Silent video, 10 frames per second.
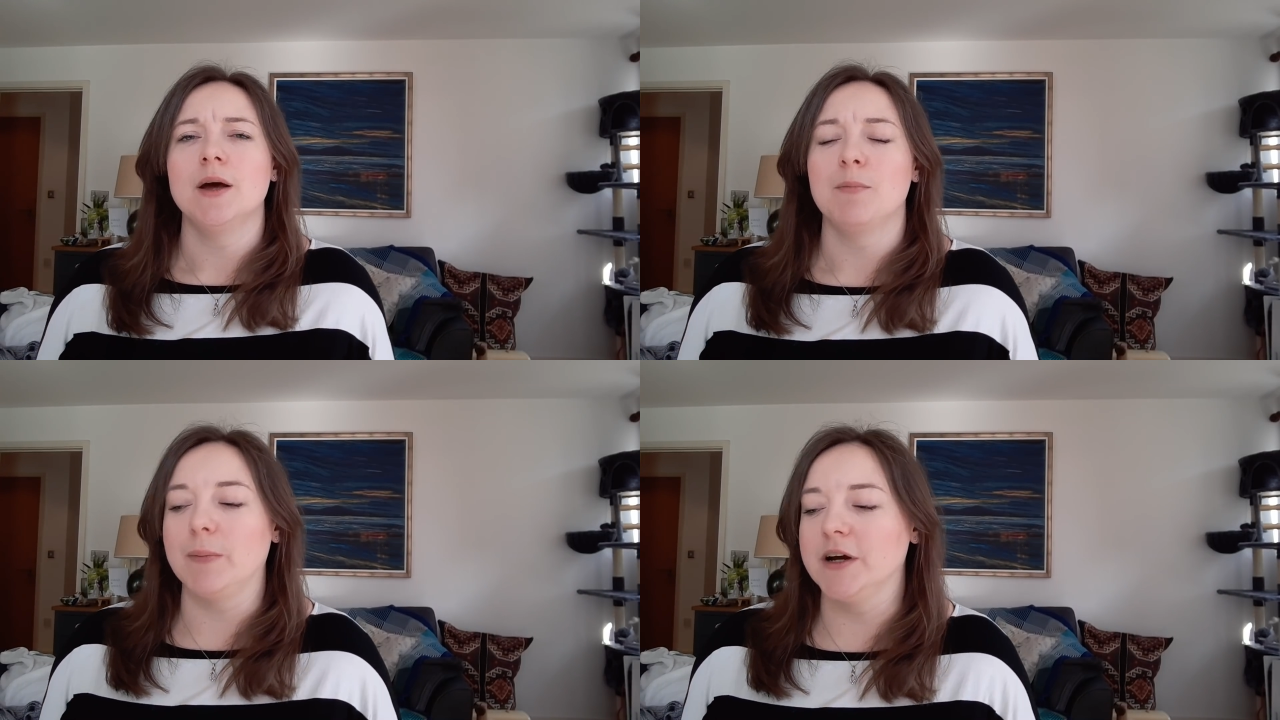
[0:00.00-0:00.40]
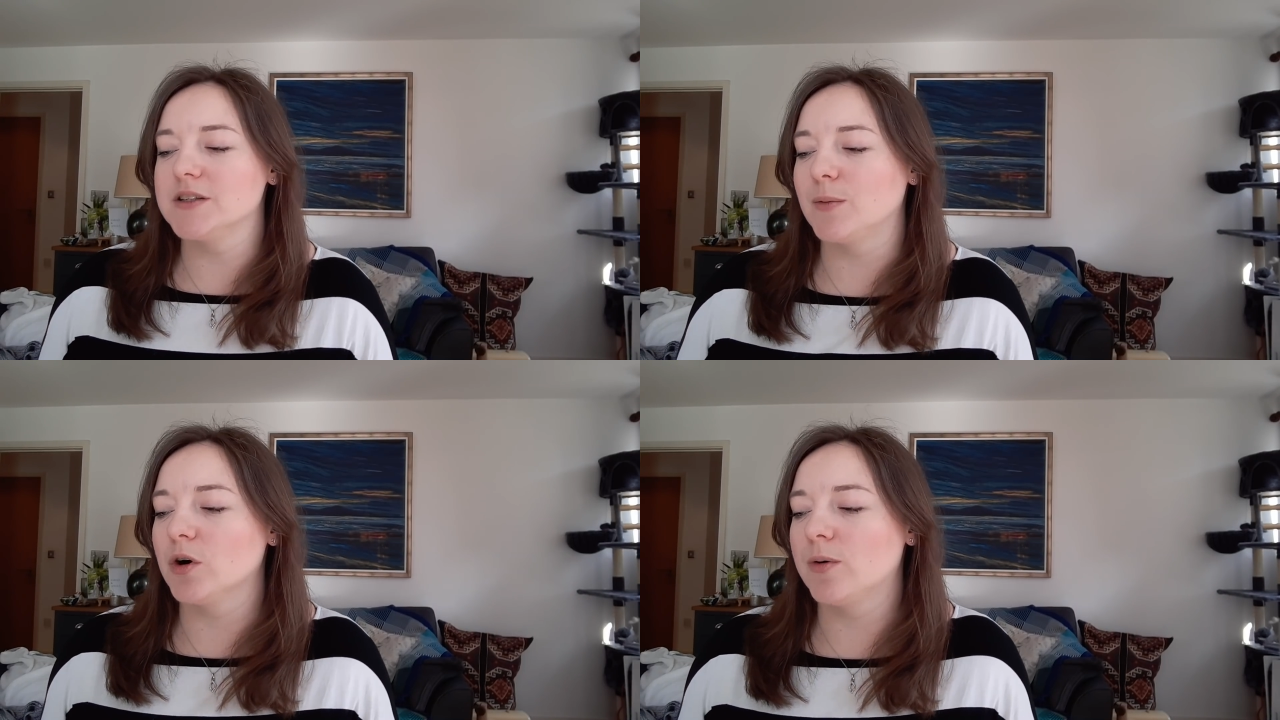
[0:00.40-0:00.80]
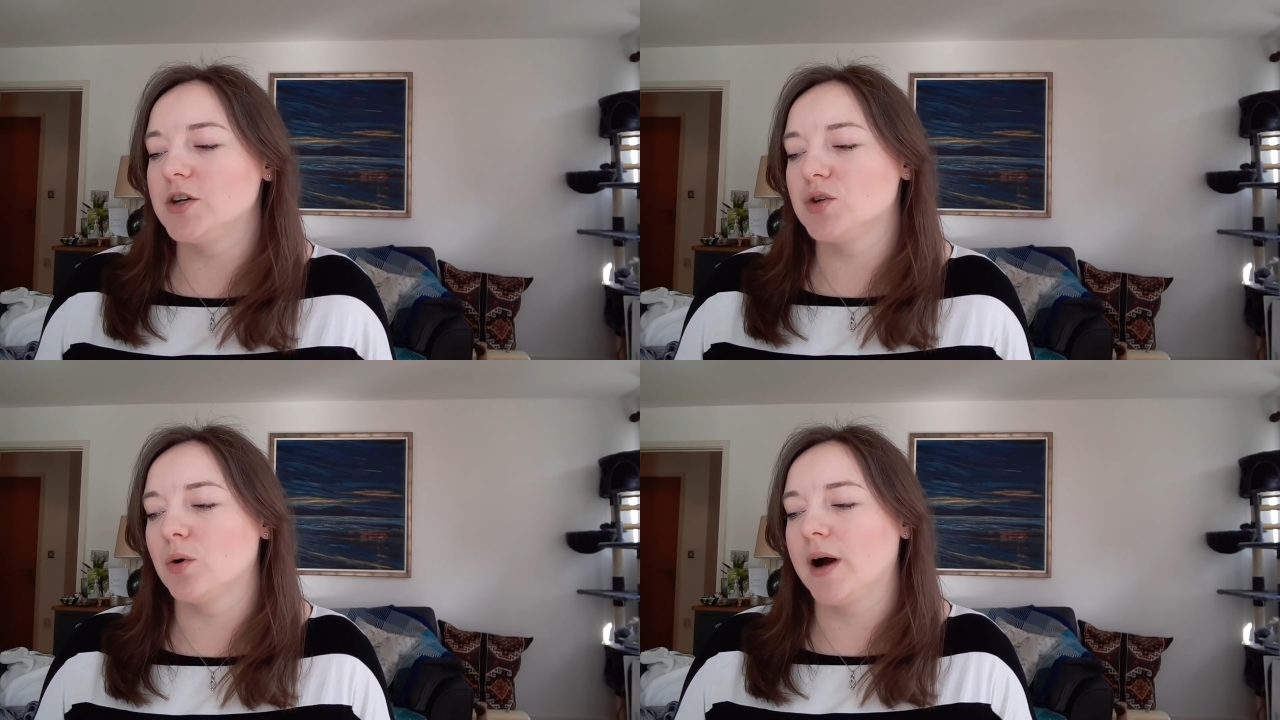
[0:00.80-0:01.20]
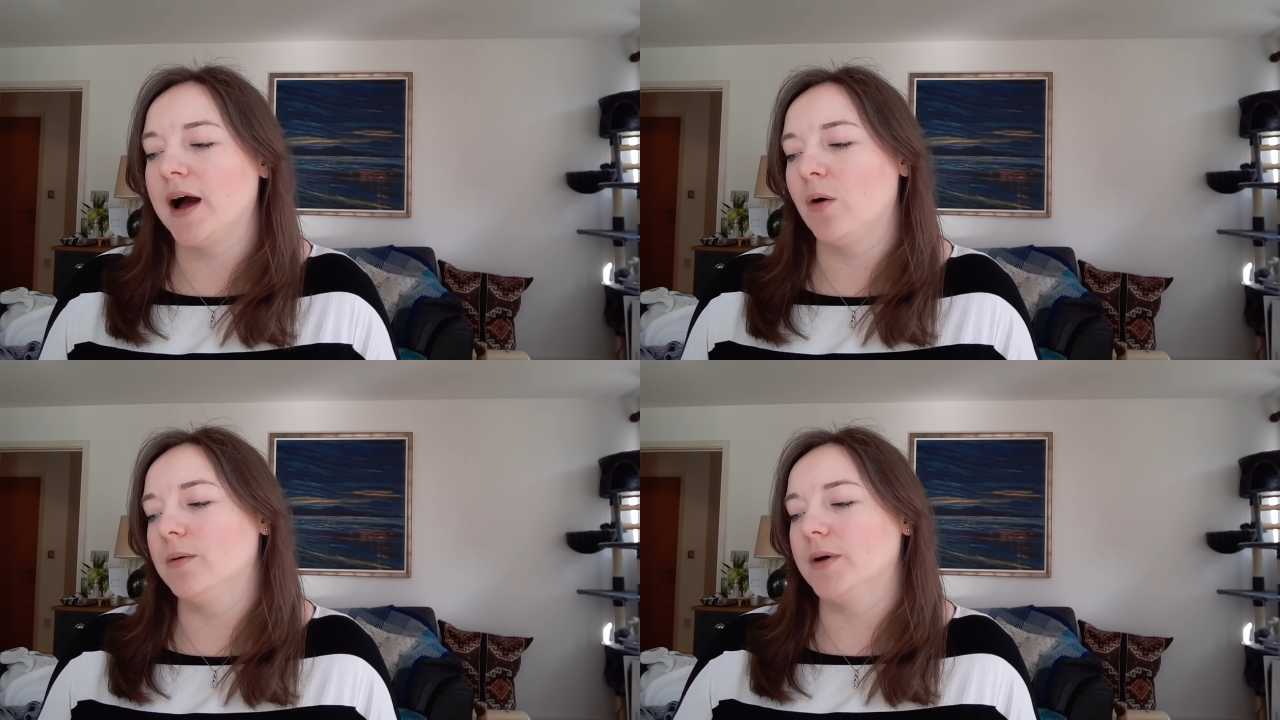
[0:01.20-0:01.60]
But because I'm not quite sure
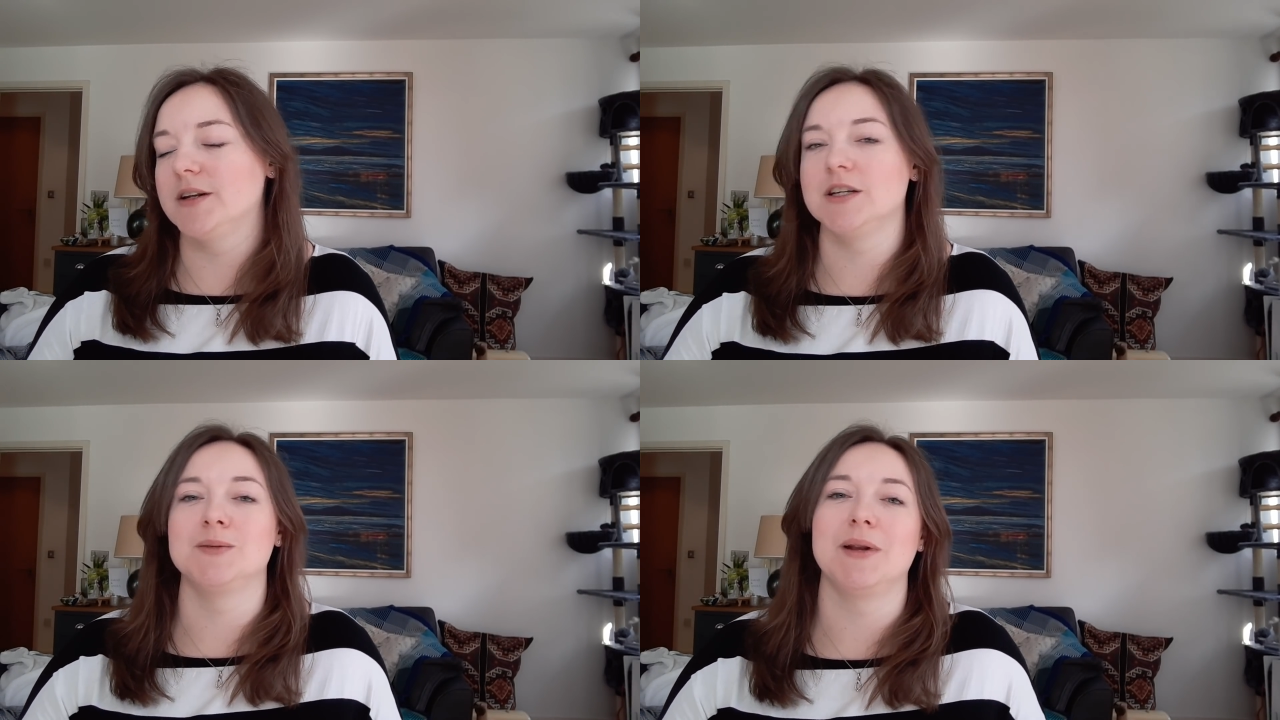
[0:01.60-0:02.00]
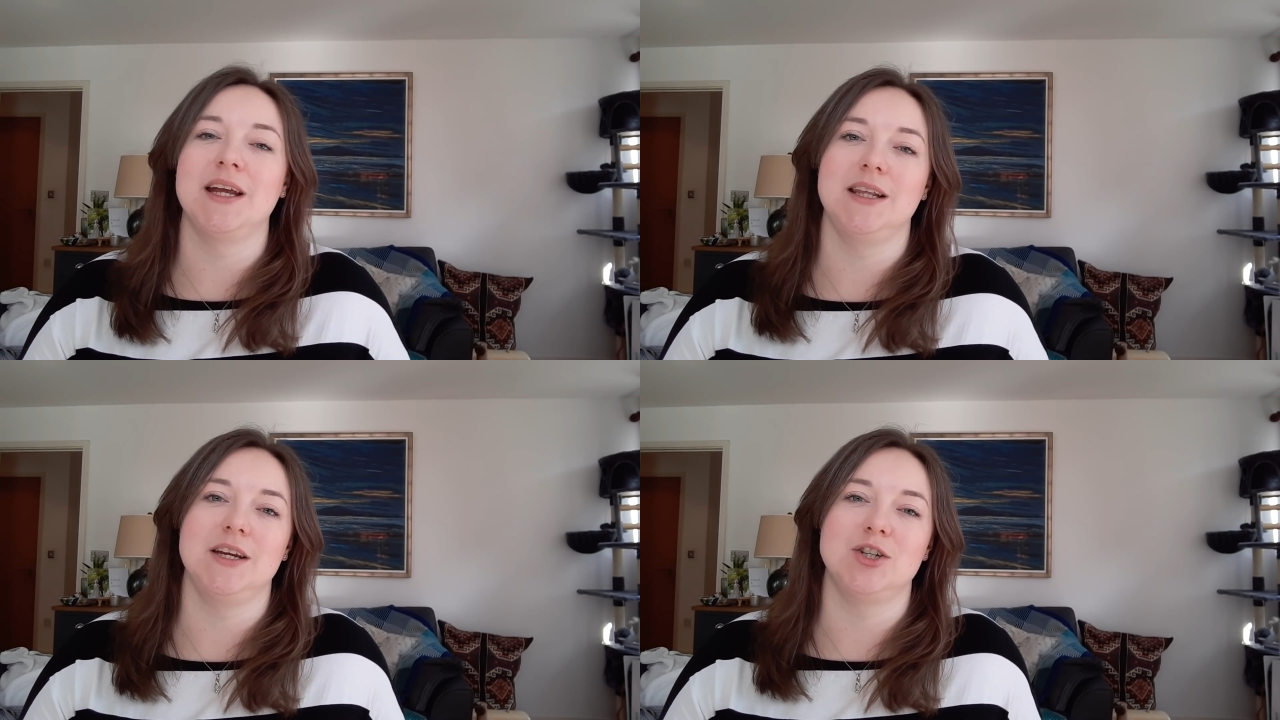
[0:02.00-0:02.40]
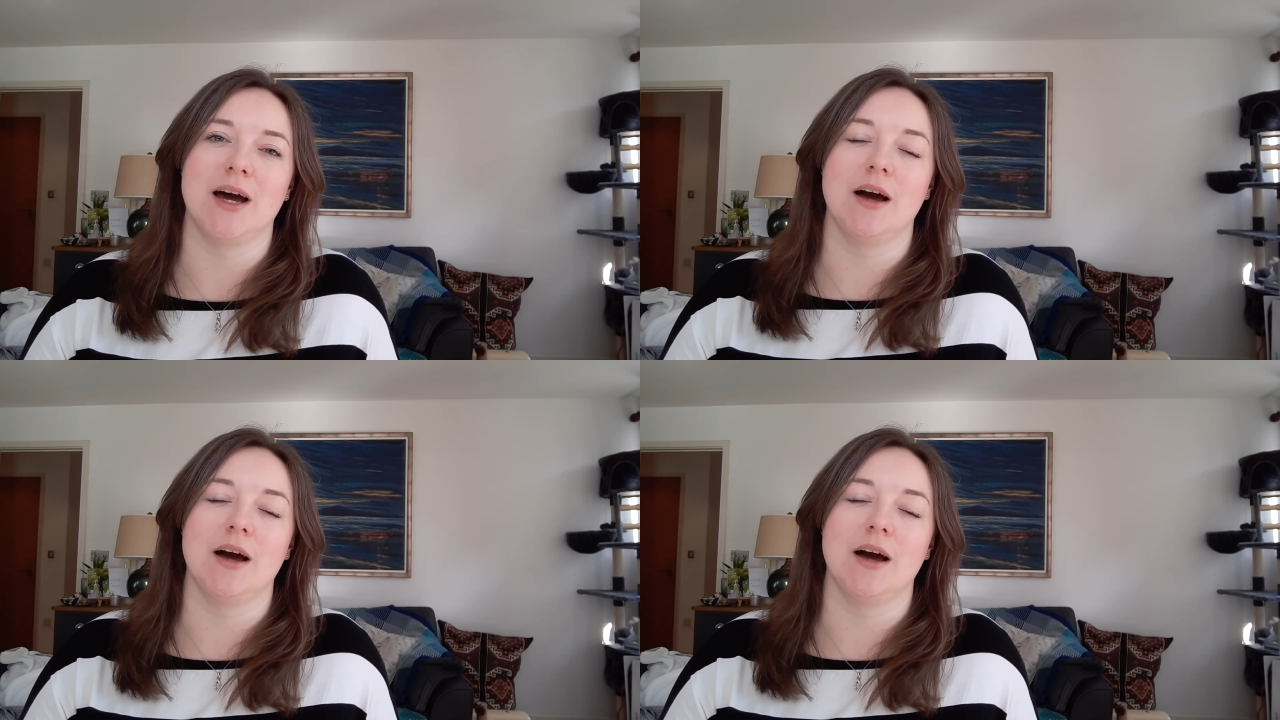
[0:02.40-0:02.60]
how I'm going to display these yet,